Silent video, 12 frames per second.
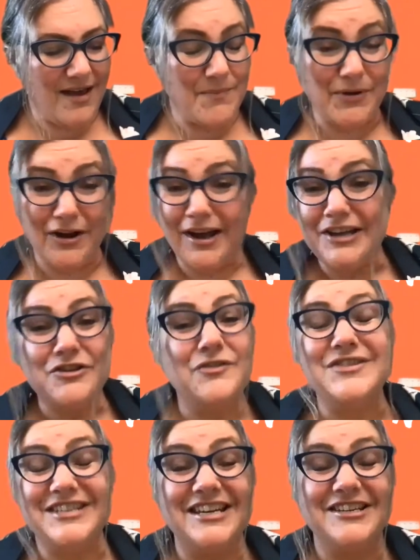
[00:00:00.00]
but I
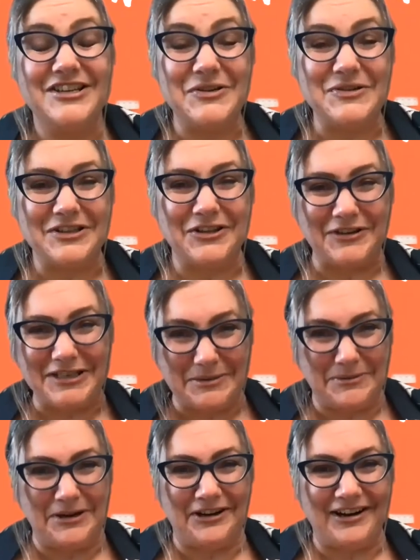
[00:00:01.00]
don't tend to use a lot of
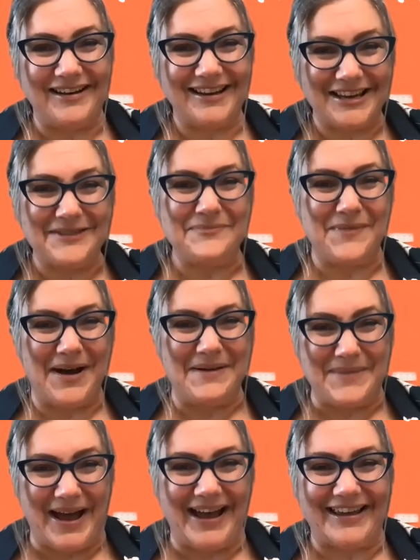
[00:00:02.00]
swearing in my
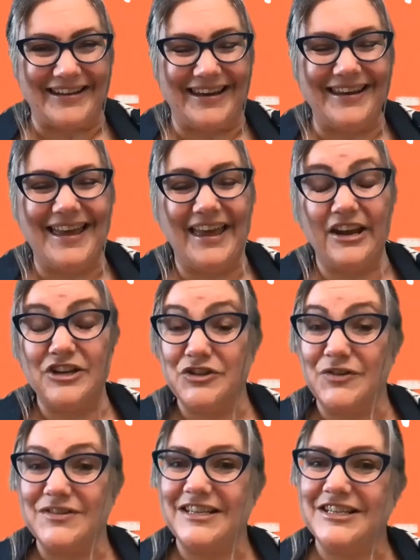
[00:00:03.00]
marketing, and I
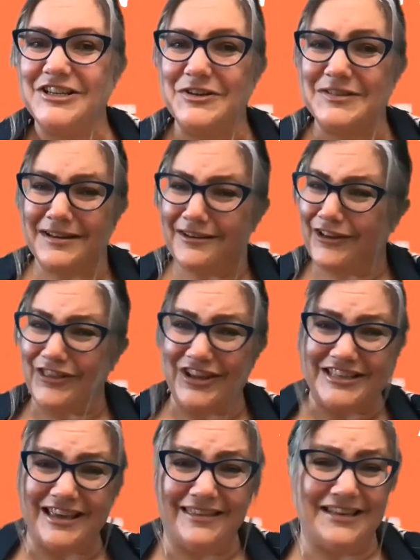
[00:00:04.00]
don't tend to use it on things
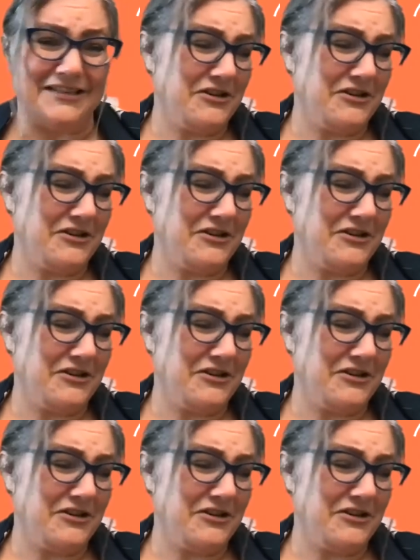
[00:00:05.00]
like this.